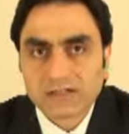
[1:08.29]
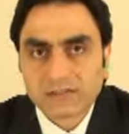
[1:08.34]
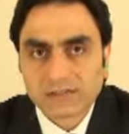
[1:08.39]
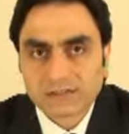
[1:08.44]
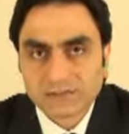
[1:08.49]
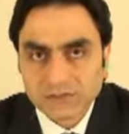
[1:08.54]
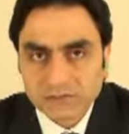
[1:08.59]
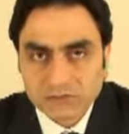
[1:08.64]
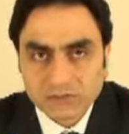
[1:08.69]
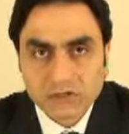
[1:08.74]

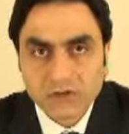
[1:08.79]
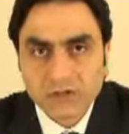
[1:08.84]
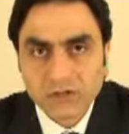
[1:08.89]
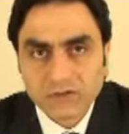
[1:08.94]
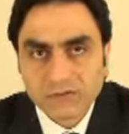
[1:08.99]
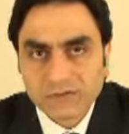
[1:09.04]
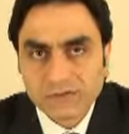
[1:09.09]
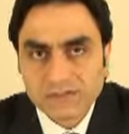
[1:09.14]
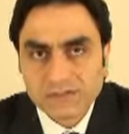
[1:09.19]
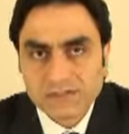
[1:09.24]
control
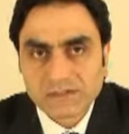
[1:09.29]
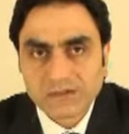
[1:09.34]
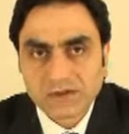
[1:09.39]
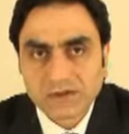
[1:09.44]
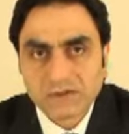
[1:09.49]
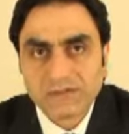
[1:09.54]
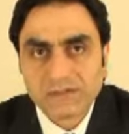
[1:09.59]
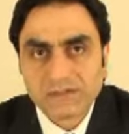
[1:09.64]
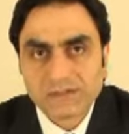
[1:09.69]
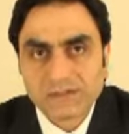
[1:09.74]
of his,
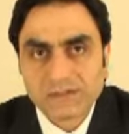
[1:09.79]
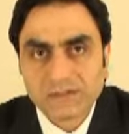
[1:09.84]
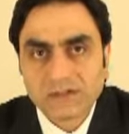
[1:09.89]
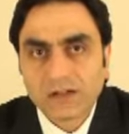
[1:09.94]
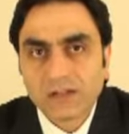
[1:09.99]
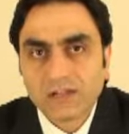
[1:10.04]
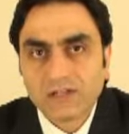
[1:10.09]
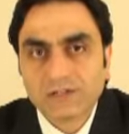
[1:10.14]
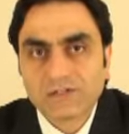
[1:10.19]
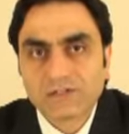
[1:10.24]
of his
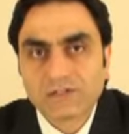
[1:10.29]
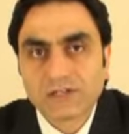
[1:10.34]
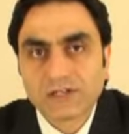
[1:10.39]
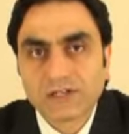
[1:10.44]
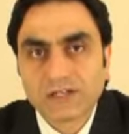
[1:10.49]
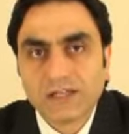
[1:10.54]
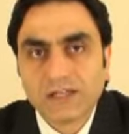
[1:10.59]
knowledge